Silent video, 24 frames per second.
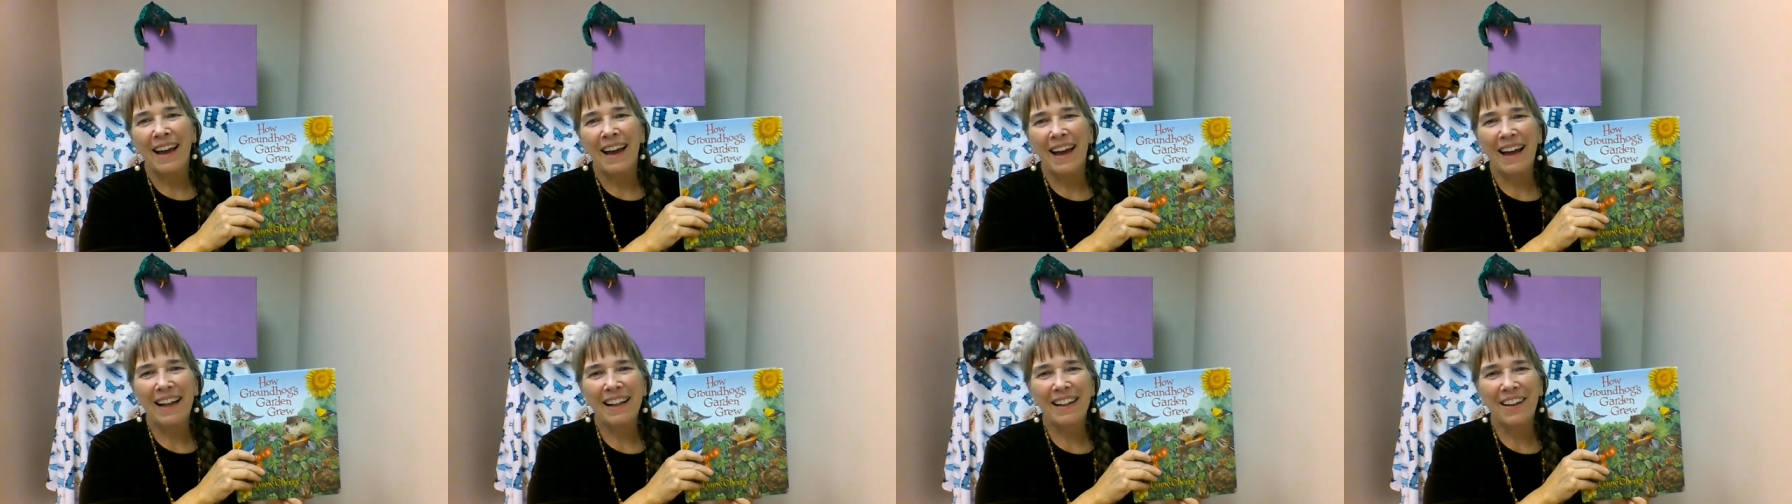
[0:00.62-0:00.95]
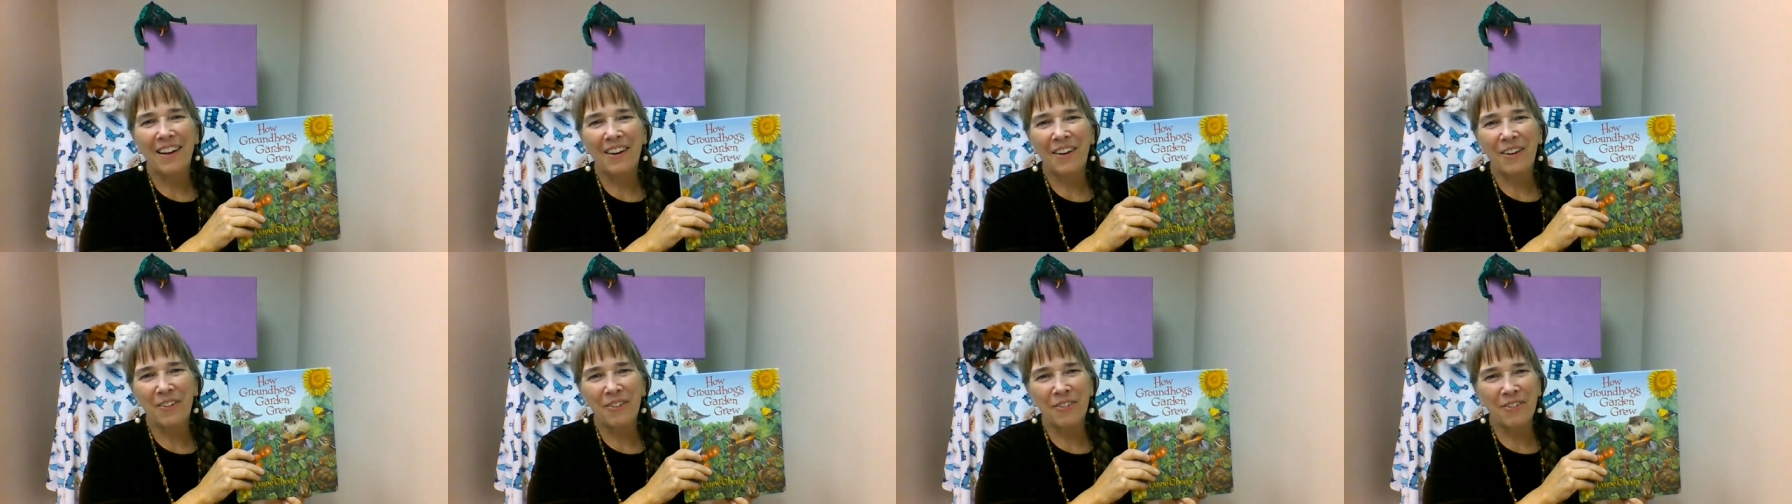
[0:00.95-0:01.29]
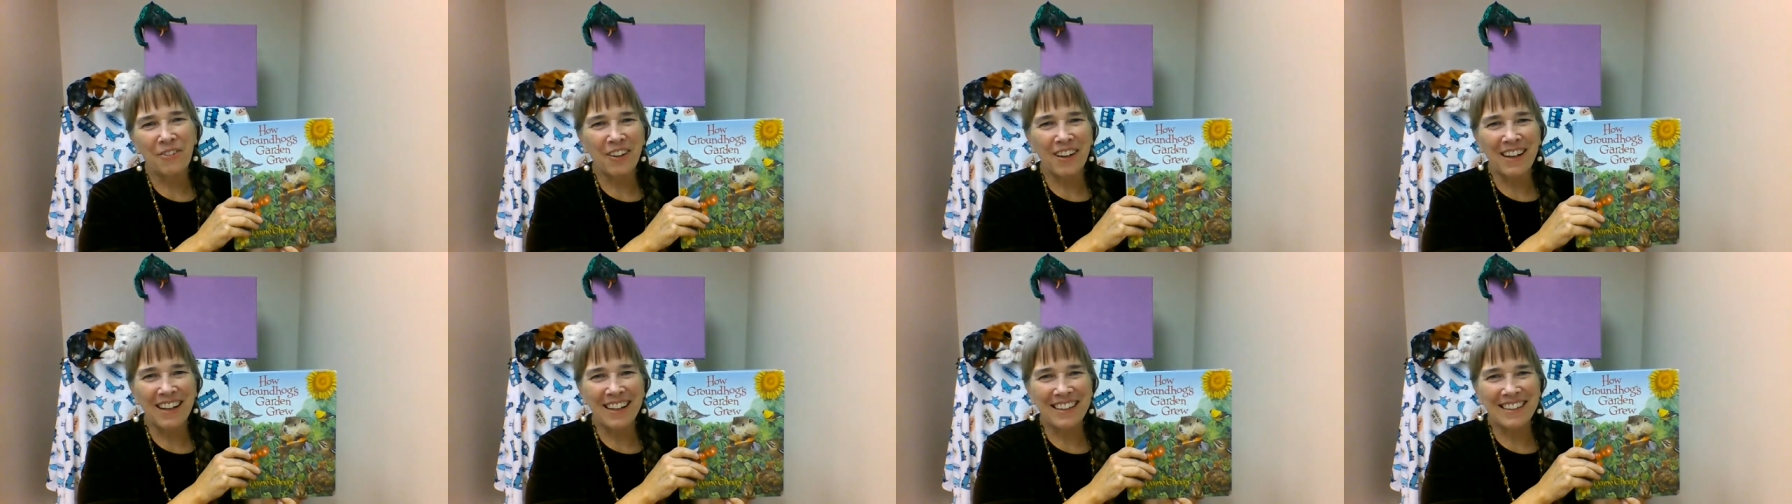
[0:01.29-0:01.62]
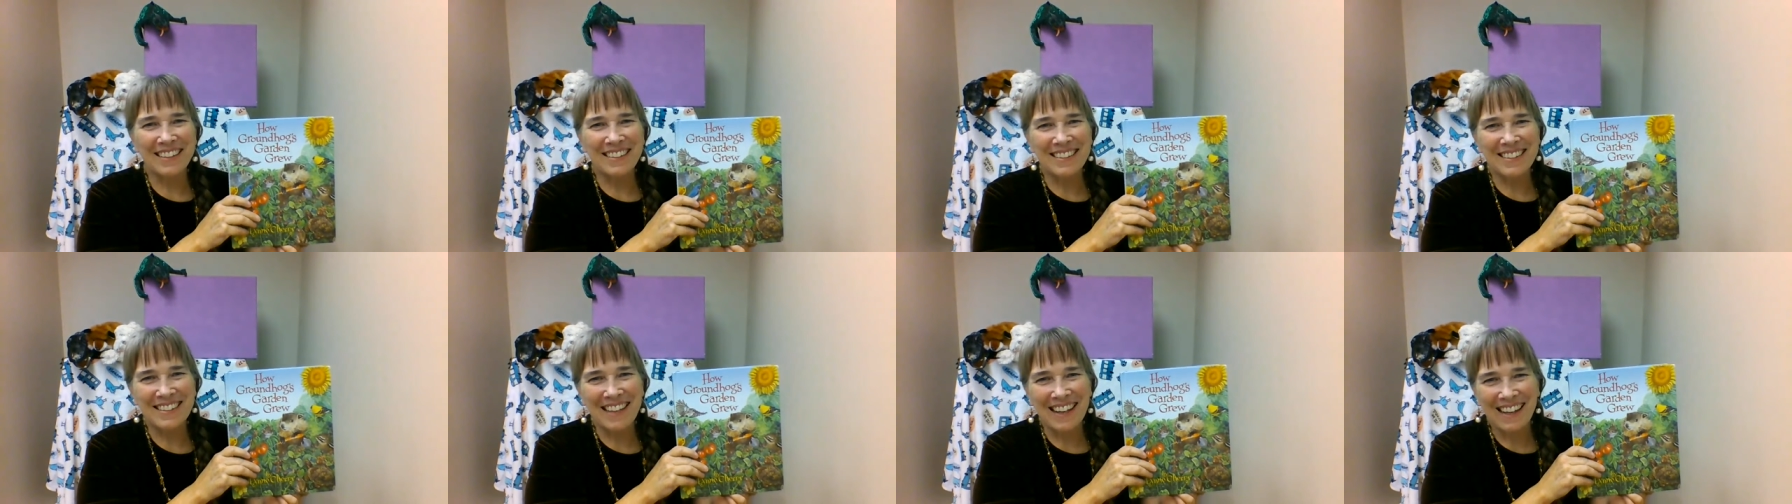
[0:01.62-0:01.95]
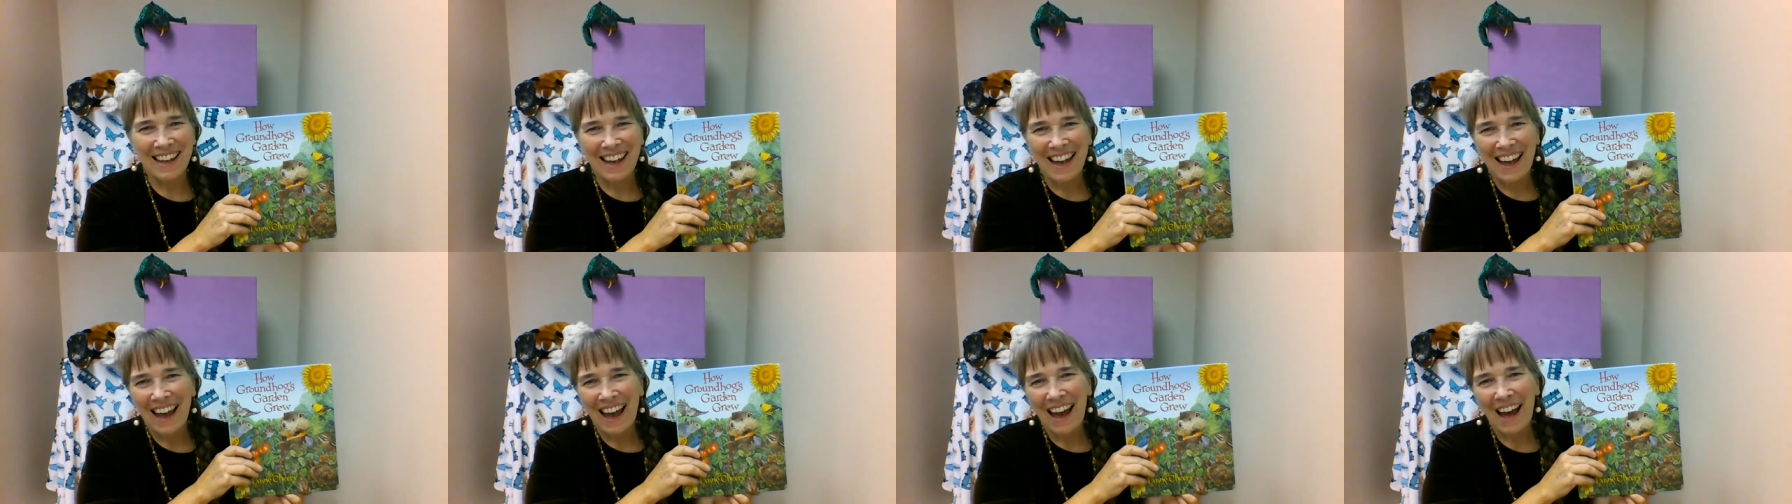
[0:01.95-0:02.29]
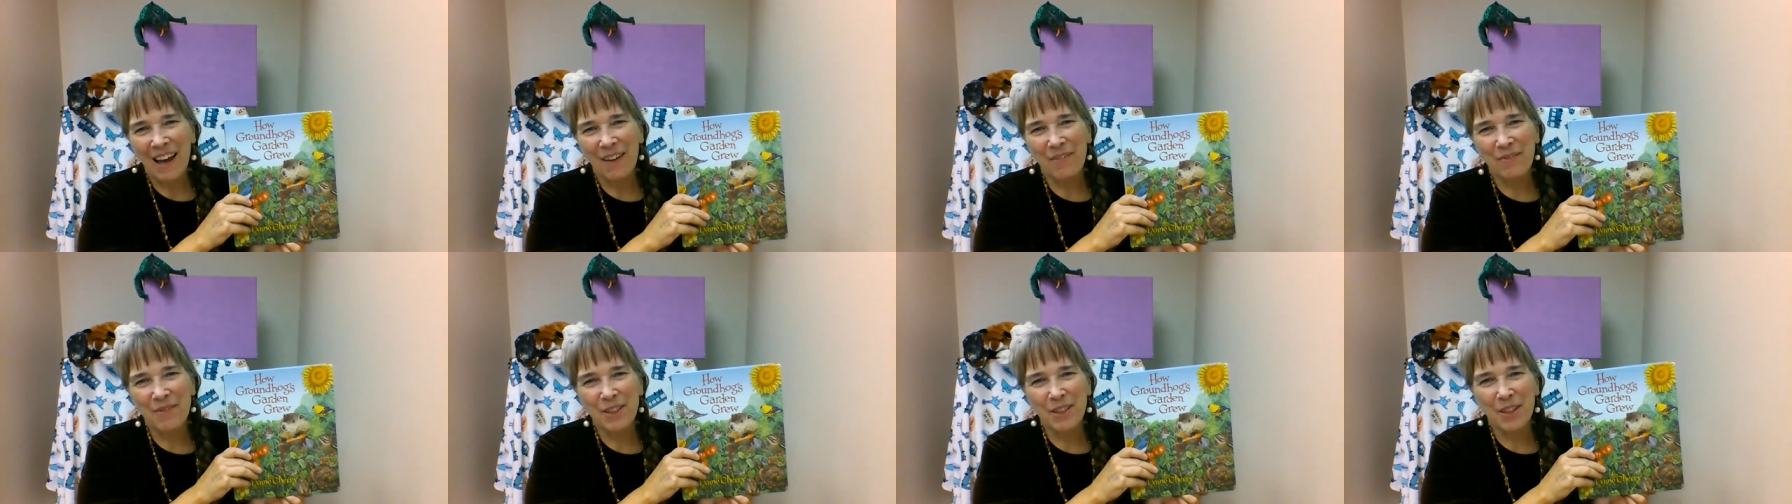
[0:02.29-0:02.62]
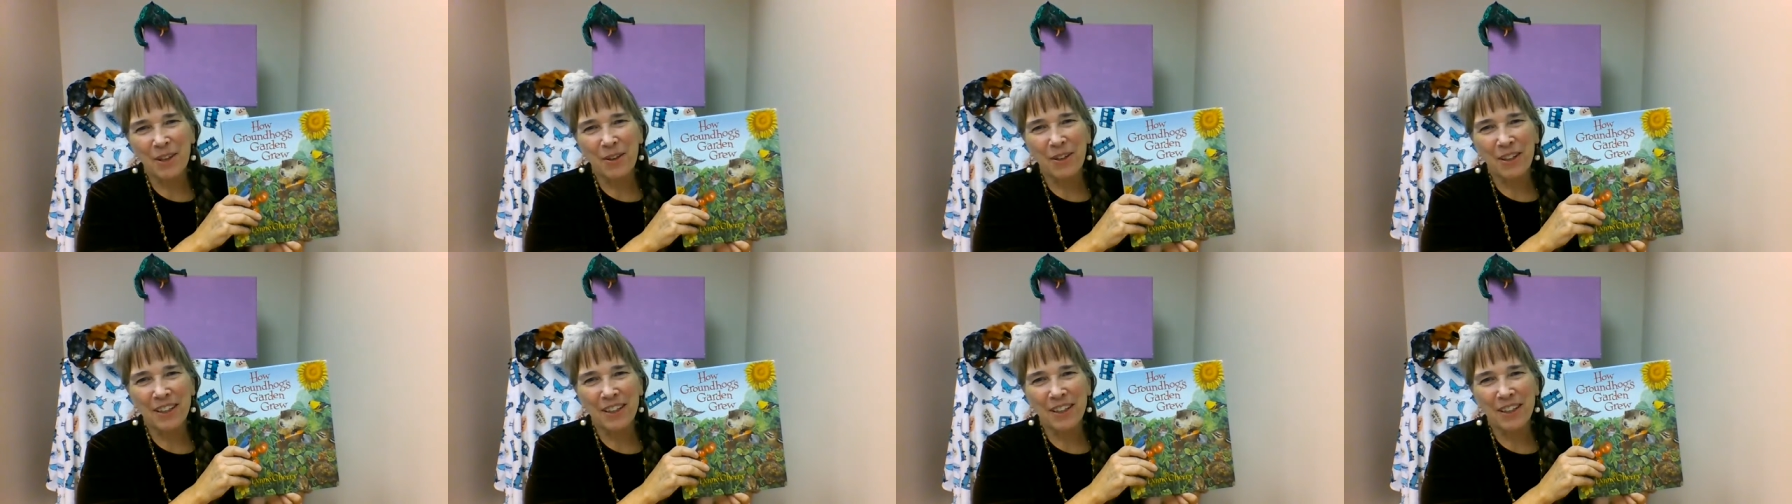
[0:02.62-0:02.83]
Hello, friends. I'm so